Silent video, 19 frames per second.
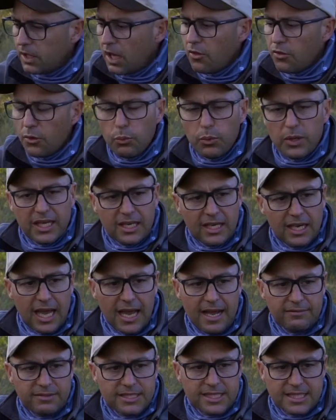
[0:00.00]
The wheel I
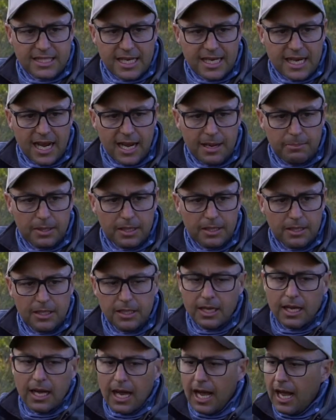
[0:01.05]
haven't set up,
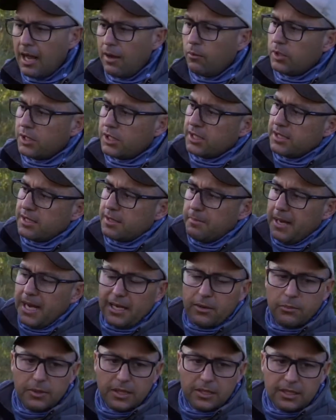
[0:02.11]
which is the
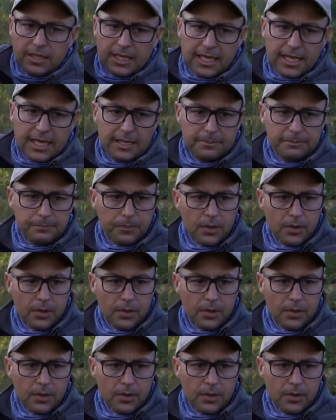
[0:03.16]
back wheel here.